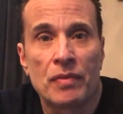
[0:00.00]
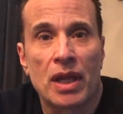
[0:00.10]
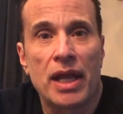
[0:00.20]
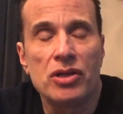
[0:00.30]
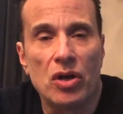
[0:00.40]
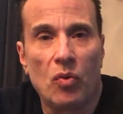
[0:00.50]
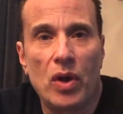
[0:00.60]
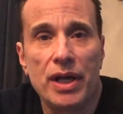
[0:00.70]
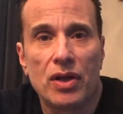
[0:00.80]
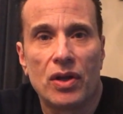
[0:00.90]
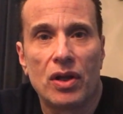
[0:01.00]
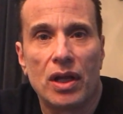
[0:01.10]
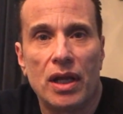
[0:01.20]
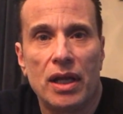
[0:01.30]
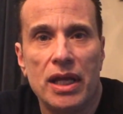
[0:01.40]
And you know what?
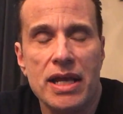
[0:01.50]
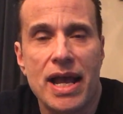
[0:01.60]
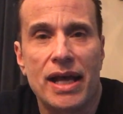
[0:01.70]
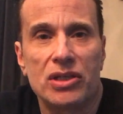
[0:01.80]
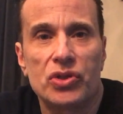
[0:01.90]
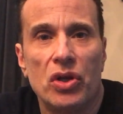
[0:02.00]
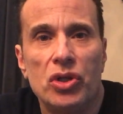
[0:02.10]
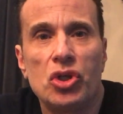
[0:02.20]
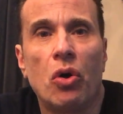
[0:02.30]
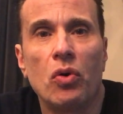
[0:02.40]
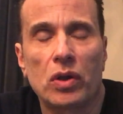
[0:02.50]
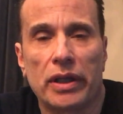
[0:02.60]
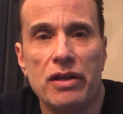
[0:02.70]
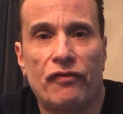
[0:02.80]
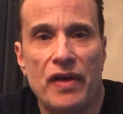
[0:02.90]
He has
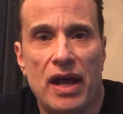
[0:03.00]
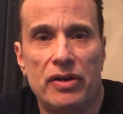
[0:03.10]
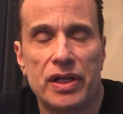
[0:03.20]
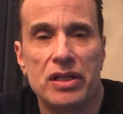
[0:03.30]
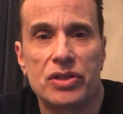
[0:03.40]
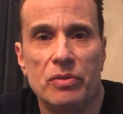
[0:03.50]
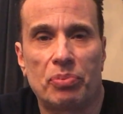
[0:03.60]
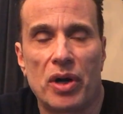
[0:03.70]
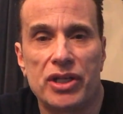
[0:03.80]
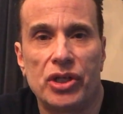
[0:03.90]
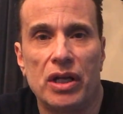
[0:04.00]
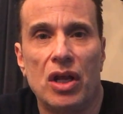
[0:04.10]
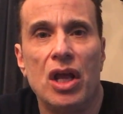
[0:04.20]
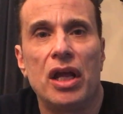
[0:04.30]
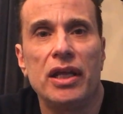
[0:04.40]
totally found his
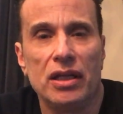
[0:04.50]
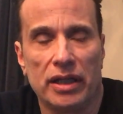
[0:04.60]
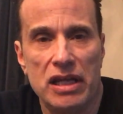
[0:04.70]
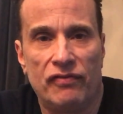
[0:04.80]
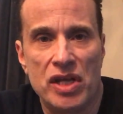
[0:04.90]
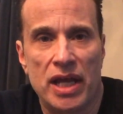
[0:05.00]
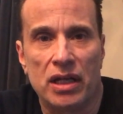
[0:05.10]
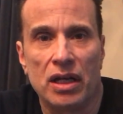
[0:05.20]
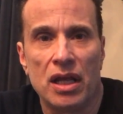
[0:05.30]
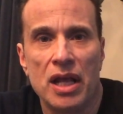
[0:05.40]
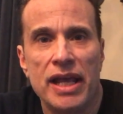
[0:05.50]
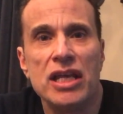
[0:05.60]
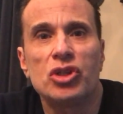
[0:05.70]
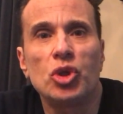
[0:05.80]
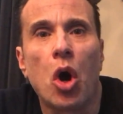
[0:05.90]
depression alleviated.
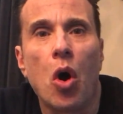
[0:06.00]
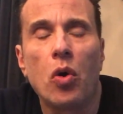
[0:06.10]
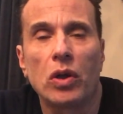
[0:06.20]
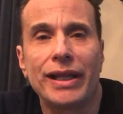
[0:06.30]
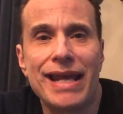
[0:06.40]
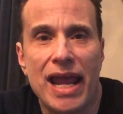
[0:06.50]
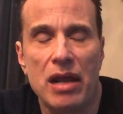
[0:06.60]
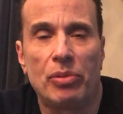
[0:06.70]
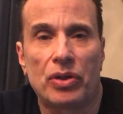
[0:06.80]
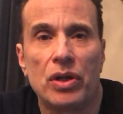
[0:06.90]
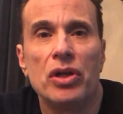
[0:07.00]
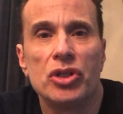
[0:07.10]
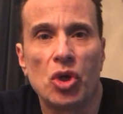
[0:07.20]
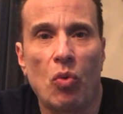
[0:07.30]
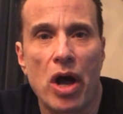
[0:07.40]
He's totally able
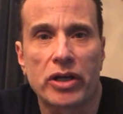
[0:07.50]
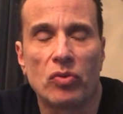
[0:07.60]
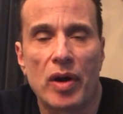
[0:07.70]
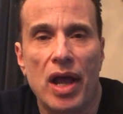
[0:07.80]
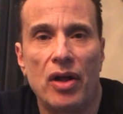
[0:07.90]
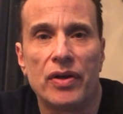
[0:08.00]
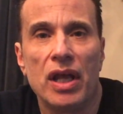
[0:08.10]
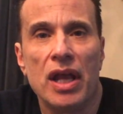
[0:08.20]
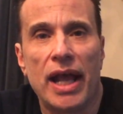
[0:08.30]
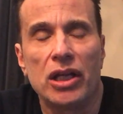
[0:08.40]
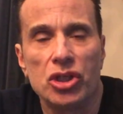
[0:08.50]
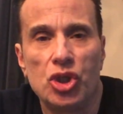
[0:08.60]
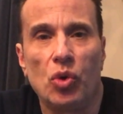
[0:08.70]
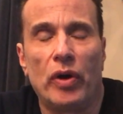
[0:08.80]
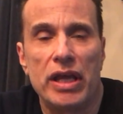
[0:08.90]
to walk around and
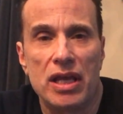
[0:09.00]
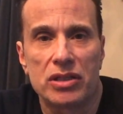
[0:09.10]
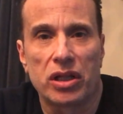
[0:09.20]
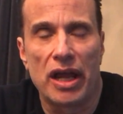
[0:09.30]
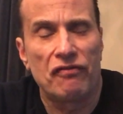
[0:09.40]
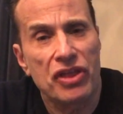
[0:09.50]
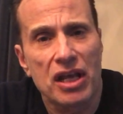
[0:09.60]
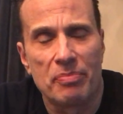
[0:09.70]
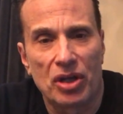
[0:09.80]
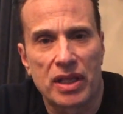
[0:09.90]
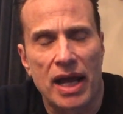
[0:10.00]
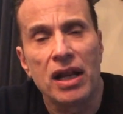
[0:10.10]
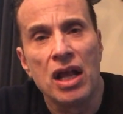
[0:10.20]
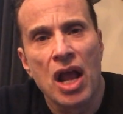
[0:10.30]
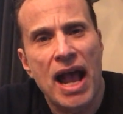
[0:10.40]
enjoy his life. Think about that.
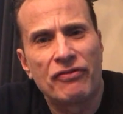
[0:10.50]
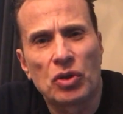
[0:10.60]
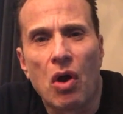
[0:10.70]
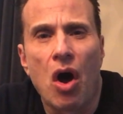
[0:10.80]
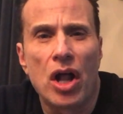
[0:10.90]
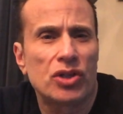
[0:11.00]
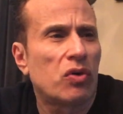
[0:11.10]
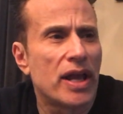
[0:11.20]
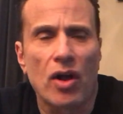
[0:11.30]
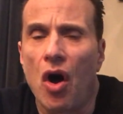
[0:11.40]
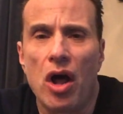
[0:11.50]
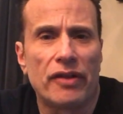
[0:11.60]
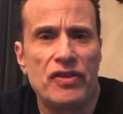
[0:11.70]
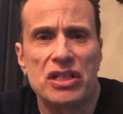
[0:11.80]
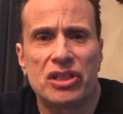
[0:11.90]
After trying all
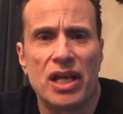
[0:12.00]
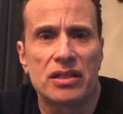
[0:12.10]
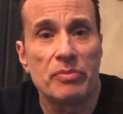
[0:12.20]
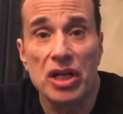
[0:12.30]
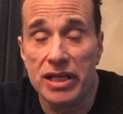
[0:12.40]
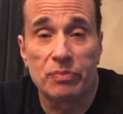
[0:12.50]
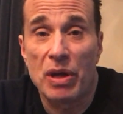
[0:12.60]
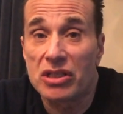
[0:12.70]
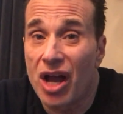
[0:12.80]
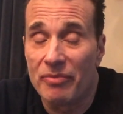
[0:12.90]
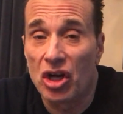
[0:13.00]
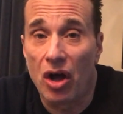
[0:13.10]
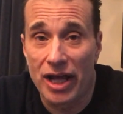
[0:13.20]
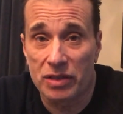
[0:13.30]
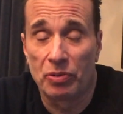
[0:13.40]
of these things, I mean, he spent time in
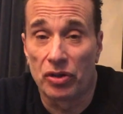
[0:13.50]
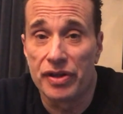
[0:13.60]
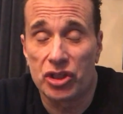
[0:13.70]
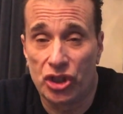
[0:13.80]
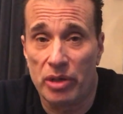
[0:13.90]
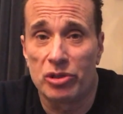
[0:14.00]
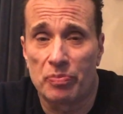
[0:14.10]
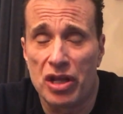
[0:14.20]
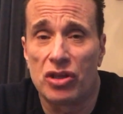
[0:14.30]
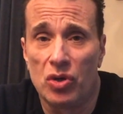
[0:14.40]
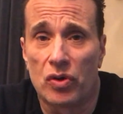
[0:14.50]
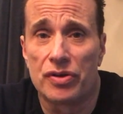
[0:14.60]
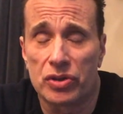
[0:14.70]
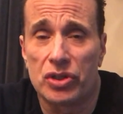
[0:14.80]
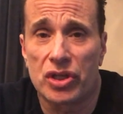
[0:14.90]
hospital, this Jim Smith in
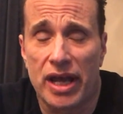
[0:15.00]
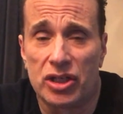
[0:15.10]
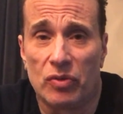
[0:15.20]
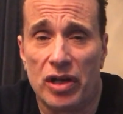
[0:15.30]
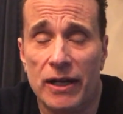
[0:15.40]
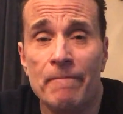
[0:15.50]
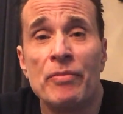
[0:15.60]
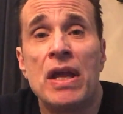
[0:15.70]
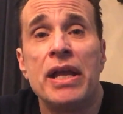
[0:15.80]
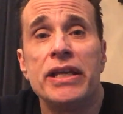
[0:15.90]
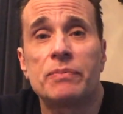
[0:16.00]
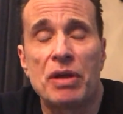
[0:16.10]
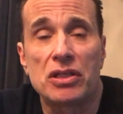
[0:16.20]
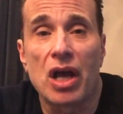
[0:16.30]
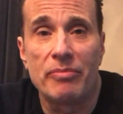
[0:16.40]
northern Saskatchewan. He
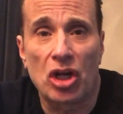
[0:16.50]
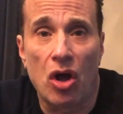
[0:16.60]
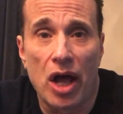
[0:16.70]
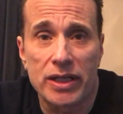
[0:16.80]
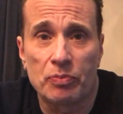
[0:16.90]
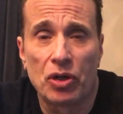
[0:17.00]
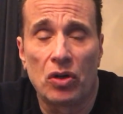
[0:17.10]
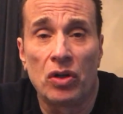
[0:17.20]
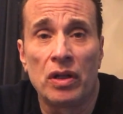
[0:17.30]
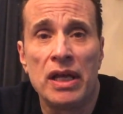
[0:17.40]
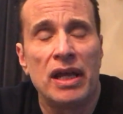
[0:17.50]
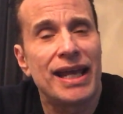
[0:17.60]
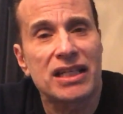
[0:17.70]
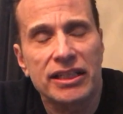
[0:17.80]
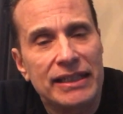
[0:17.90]
spent time in hospital,
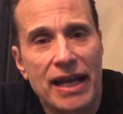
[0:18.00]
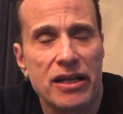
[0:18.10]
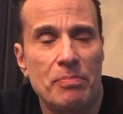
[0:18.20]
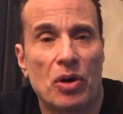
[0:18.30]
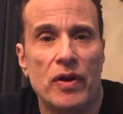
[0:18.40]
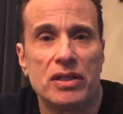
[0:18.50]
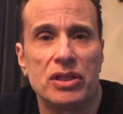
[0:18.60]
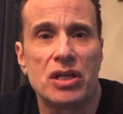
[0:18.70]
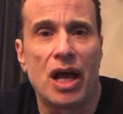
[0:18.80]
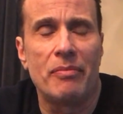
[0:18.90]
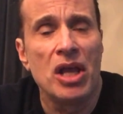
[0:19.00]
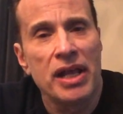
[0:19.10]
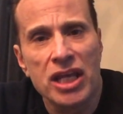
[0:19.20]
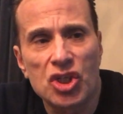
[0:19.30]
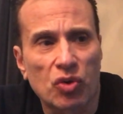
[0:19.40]
extended periods of time.
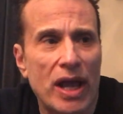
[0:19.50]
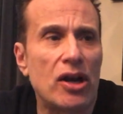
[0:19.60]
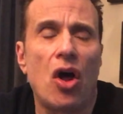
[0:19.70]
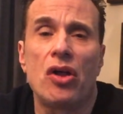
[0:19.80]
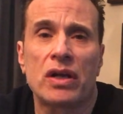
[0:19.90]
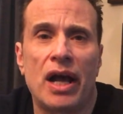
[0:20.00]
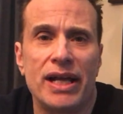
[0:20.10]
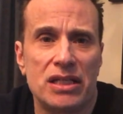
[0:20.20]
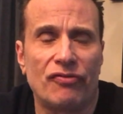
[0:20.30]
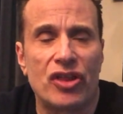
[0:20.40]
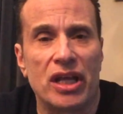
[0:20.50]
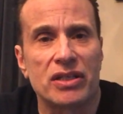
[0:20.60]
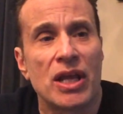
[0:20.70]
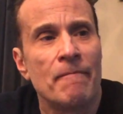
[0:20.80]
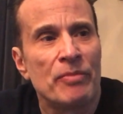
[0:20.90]
He tried all kinds of
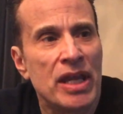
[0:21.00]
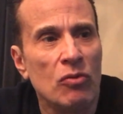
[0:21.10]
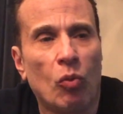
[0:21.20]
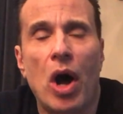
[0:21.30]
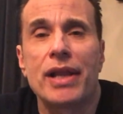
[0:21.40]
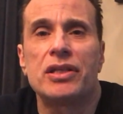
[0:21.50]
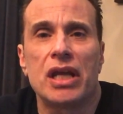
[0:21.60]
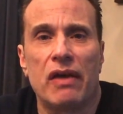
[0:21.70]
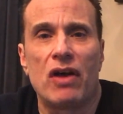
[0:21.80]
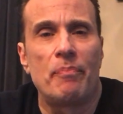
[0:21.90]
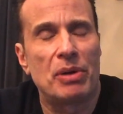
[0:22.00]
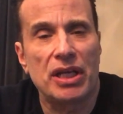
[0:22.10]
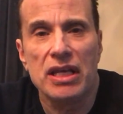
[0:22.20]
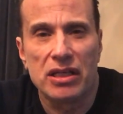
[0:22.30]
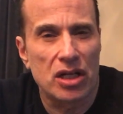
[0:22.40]
things. He wanted to give up, but
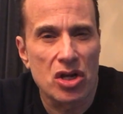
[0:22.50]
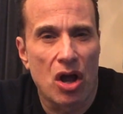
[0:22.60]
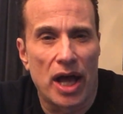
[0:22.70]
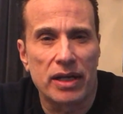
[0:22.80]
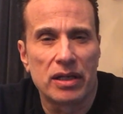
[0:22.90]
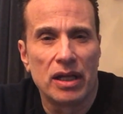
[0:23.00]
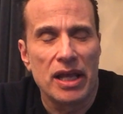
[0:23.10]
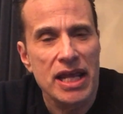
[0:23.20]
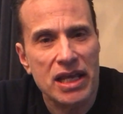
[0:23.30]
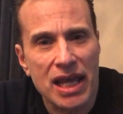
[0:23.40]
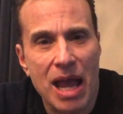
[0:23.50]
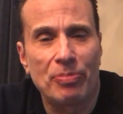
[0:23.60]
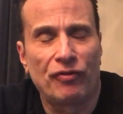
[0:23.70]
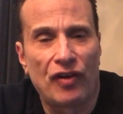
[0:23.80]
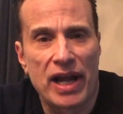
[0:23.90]
he did not. He
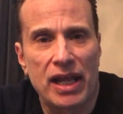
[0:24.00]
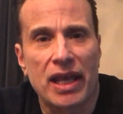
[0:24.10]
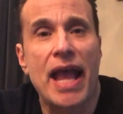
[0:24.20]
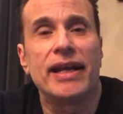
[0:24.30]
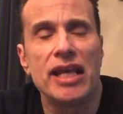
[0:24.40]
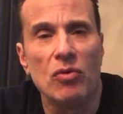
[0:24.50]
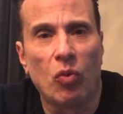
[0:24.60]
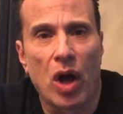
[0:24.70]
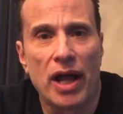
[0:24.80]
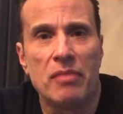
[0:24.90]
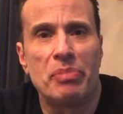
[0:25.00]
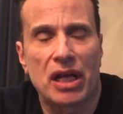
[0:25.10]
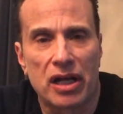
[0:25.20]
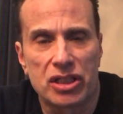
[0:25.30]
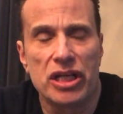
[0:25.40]
kept fighting, and he won
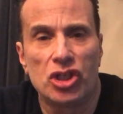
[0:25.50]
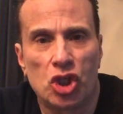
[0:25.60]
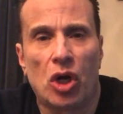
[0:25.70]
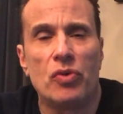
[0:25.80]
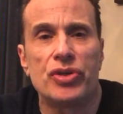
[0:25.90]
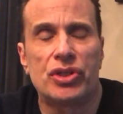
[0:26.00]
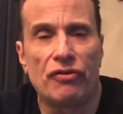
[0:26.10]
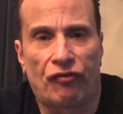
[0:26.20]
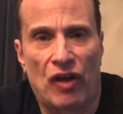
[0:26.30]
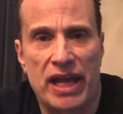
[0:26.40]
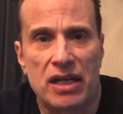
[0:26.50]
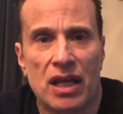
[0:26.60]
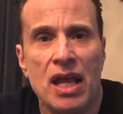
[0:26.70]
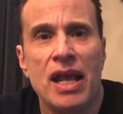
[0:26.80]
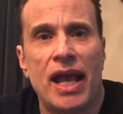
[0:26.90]
because he chose to fight.
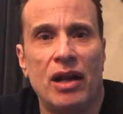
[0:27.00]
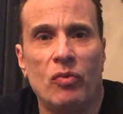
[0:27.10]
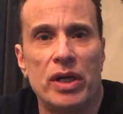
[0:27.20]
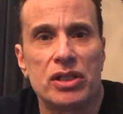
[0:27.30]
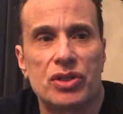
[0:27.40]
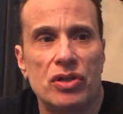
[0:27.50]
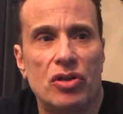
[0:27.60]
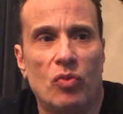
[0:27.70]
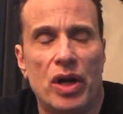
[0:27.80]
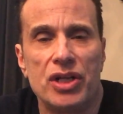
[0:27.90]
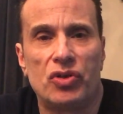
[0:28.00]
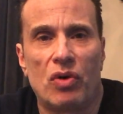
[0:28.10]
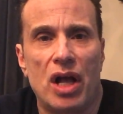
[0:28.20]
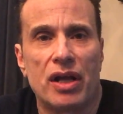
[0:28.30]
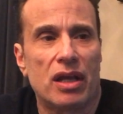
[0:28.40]
And it was the one
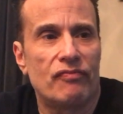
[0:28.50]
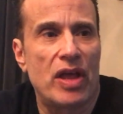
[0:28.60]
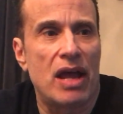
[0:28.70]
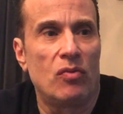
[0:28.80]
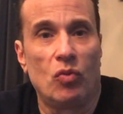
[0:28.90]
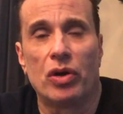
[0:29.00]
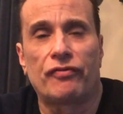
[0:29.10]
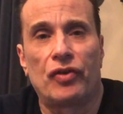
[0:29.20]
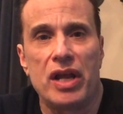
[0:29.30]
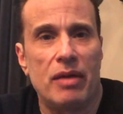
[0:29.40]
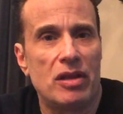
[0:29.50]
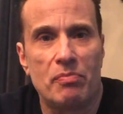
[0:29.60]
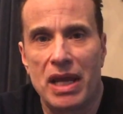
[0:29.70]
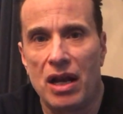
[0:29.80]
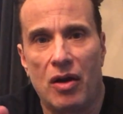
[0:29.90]
drug that worked for him
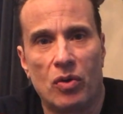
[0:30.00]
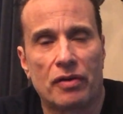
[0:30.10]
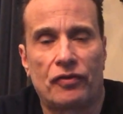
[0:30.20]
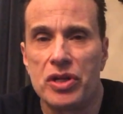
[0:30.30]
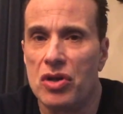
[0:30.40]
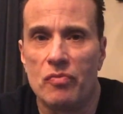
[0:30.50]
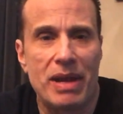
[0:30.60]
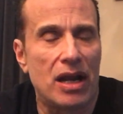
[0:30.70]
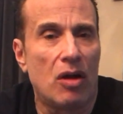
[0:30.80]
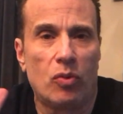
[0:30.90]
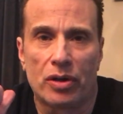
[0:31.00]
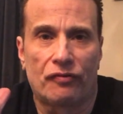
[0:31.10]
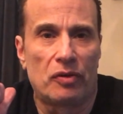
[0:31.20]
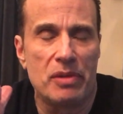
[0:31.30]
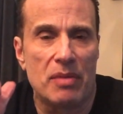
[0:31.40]
that may not work for you, may not work
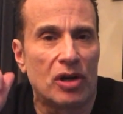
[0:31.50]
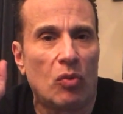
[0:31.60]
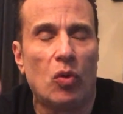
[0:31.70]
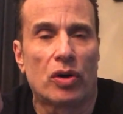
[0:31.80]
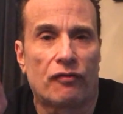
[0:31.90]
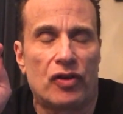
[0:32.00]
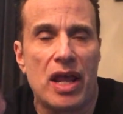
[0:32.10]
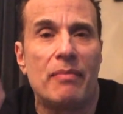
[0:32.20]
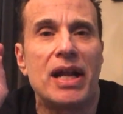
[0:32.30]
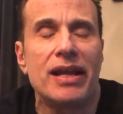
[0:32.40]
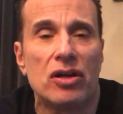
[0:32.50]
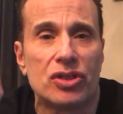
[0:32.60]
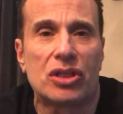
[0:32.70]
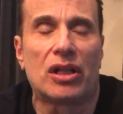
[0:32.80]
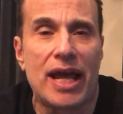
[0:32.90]
for me, but it worked for him. And
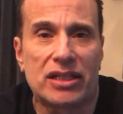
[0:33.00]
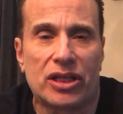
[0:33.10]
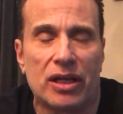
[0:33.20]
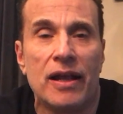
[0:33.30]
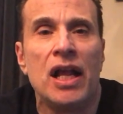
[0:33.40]
here's the lesson.